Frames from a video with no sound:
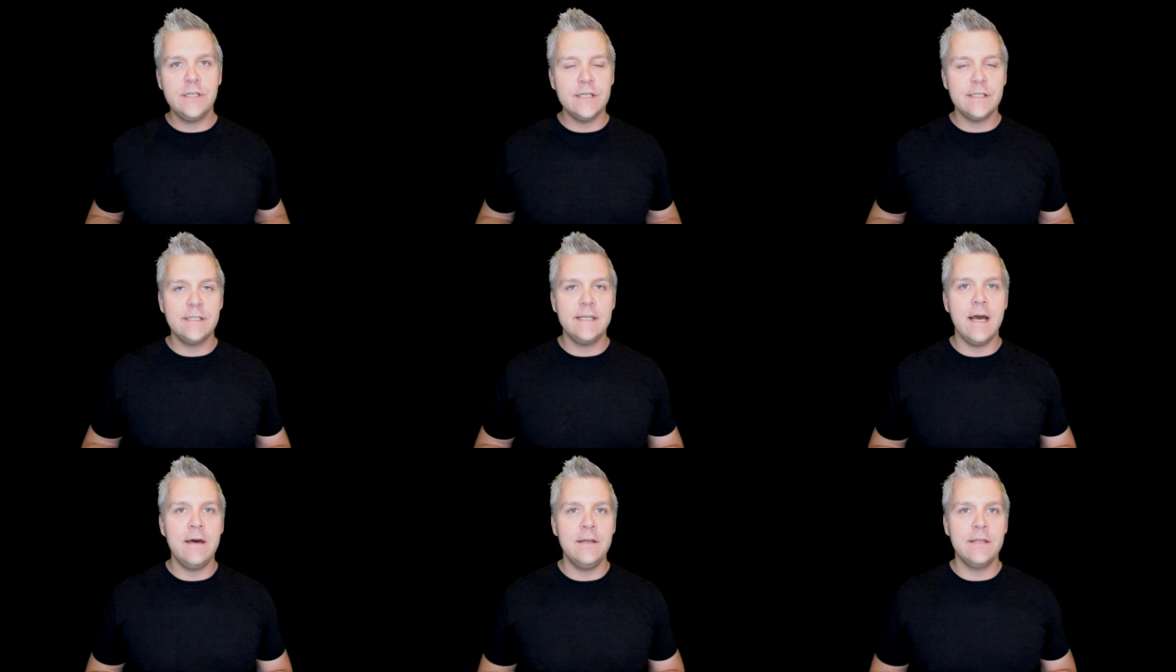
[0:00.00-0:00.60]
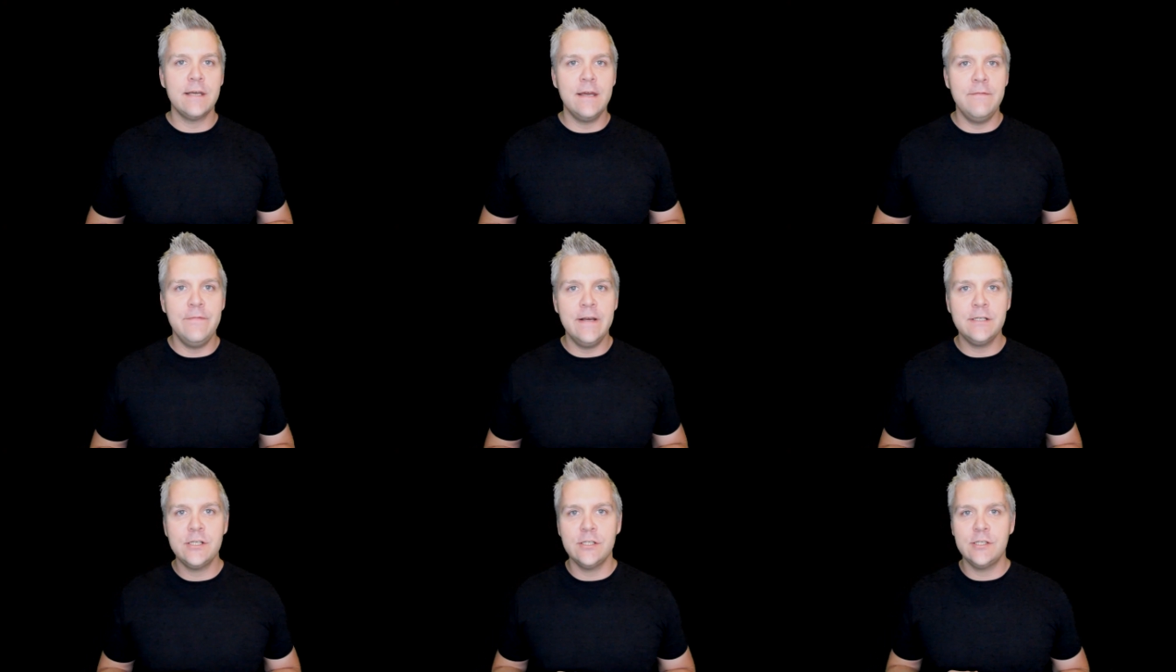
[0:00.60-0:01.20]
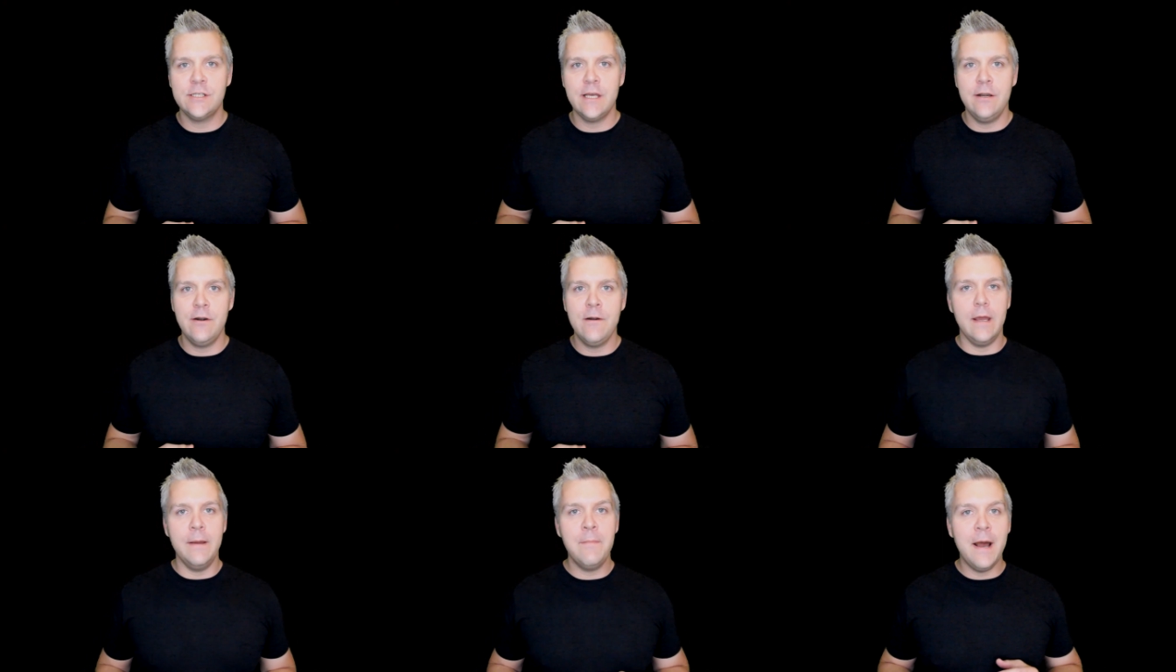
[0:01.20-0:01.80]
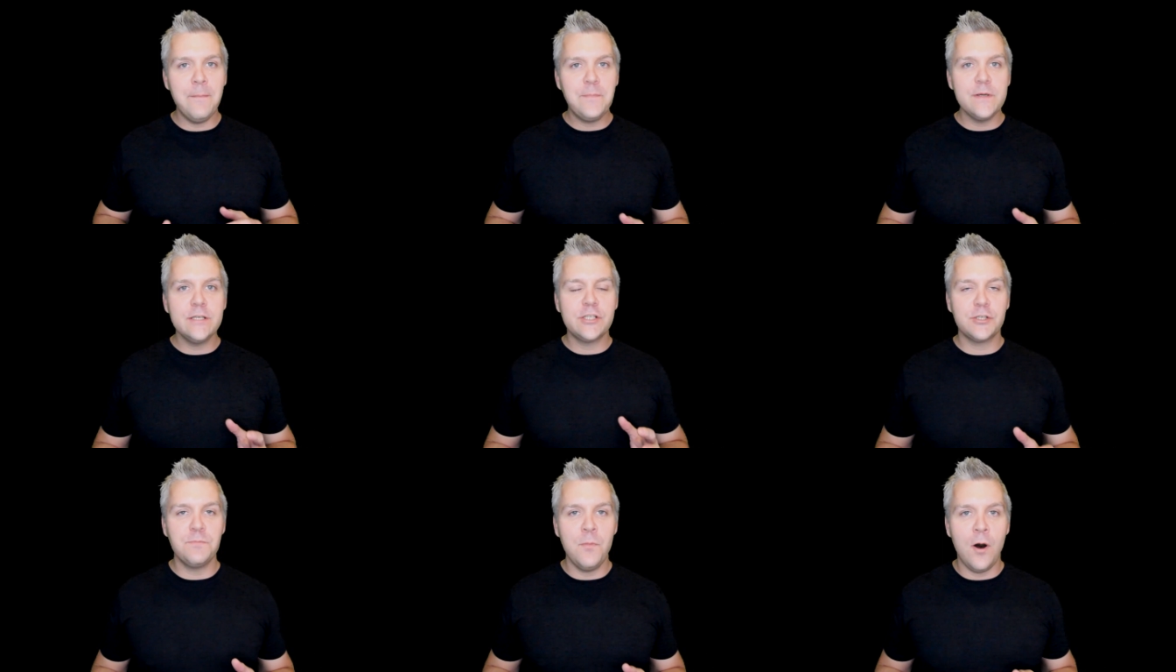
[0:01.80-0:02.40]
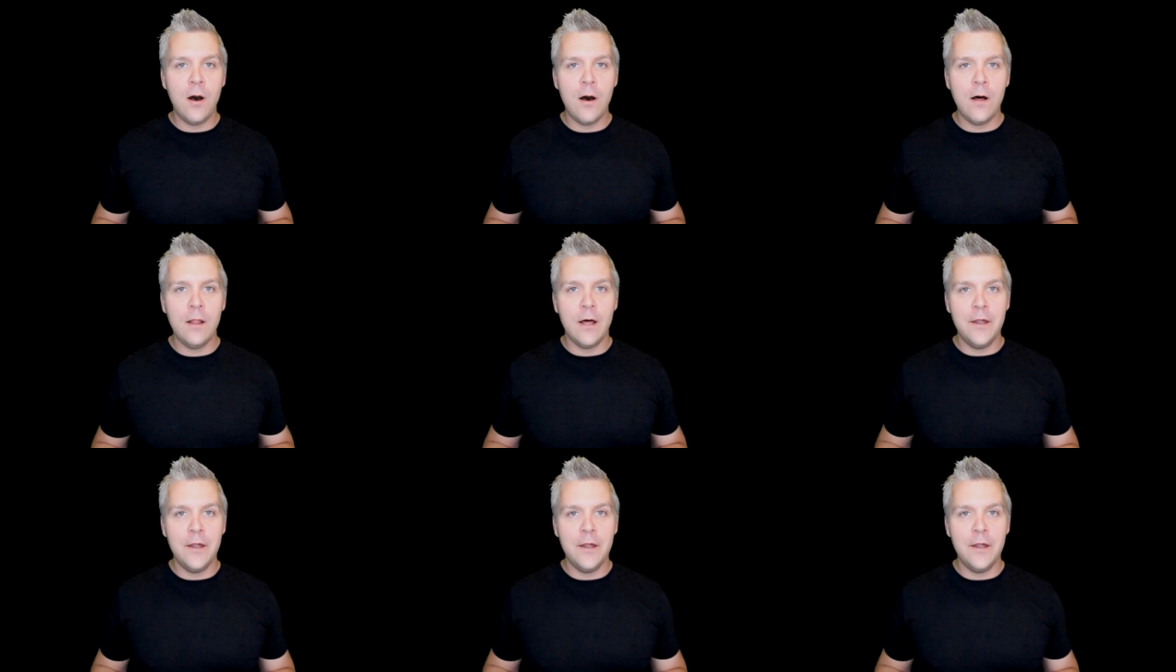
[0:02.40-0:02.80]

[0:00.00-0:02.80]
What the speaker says: just down to the convention center. It might be small